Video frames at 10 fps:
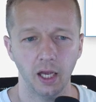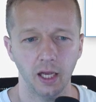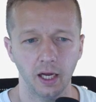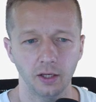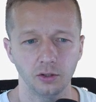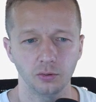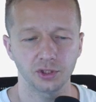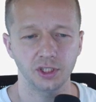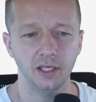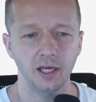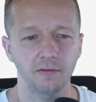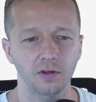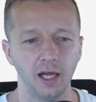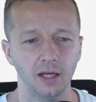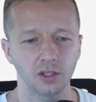and you will see you have
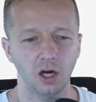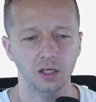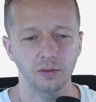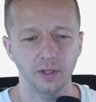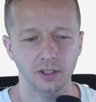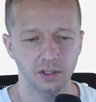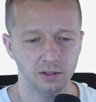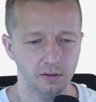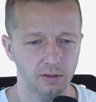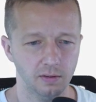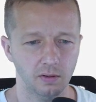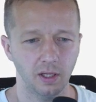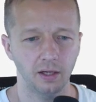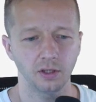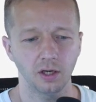cloud documents. These are the
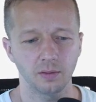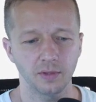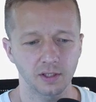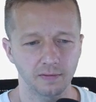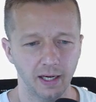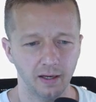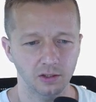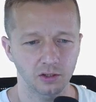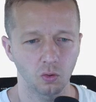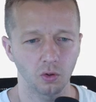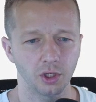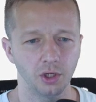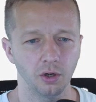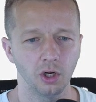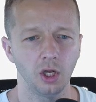cloud documents I've had stored
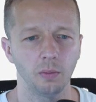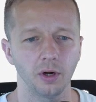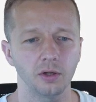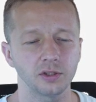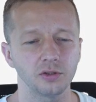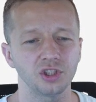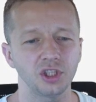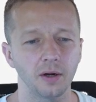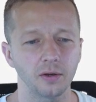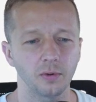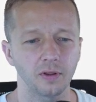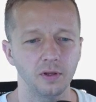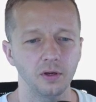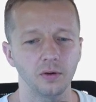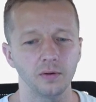here, but also shared with
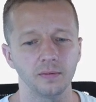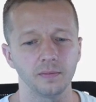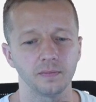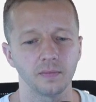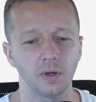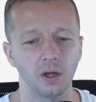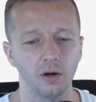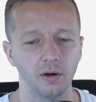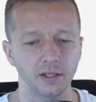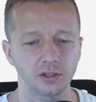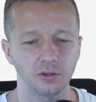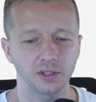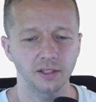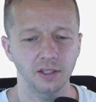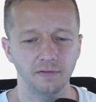you. All right, so it
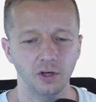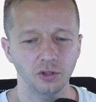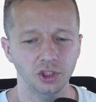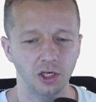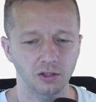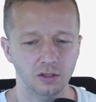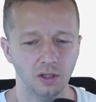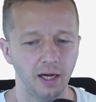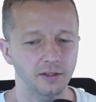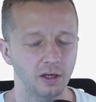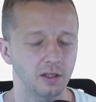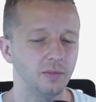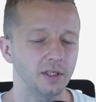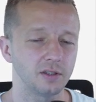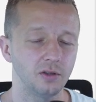says you have no shared cloud
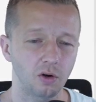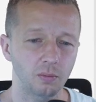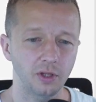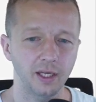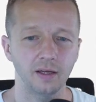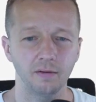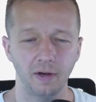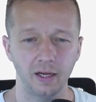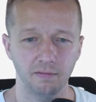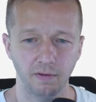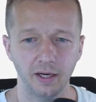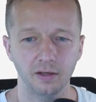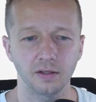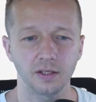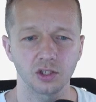documents. Normally, if I
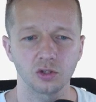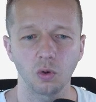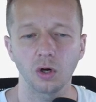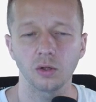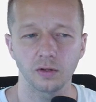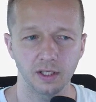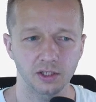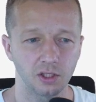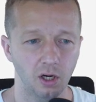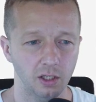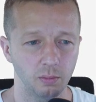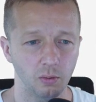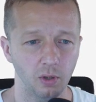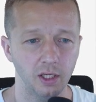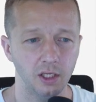invited, this is where this
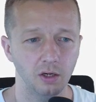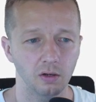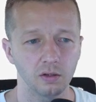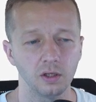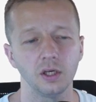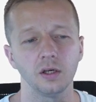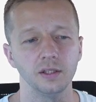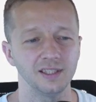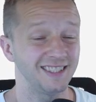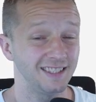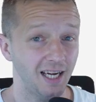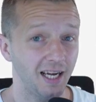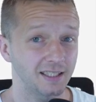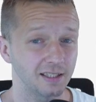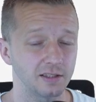document right here and this
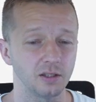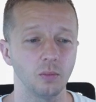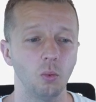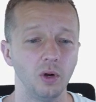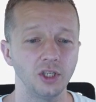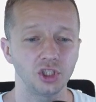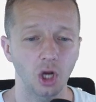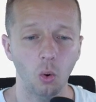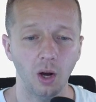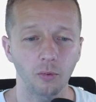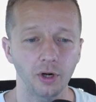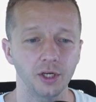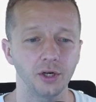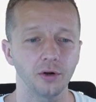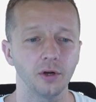design system would show up right
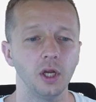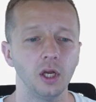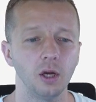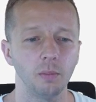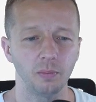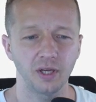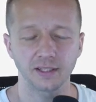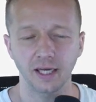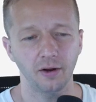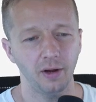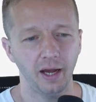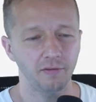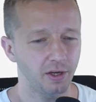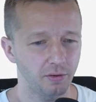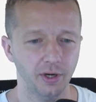here. But because I don't
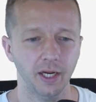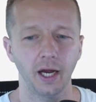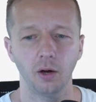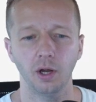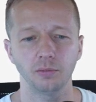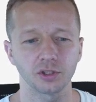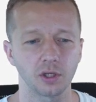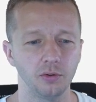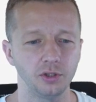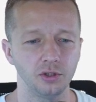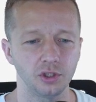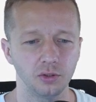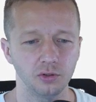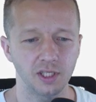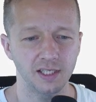have another account, I'm just going to
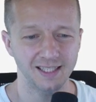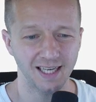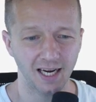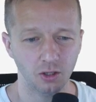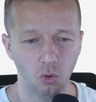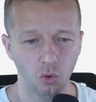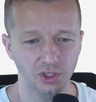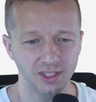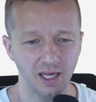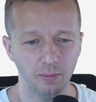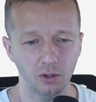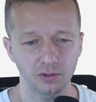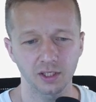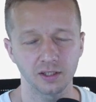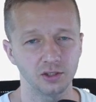choose the design course demo.
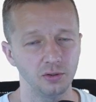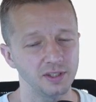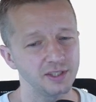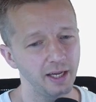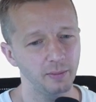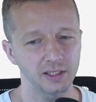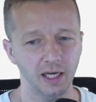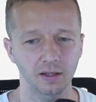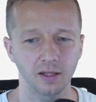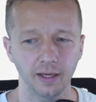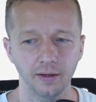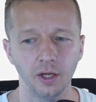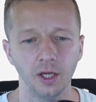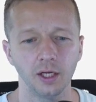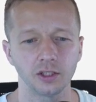It's gonna do the same exact thing.
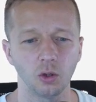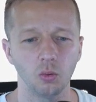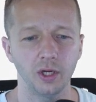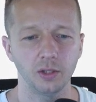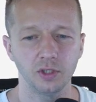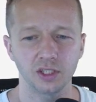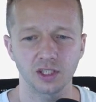So when we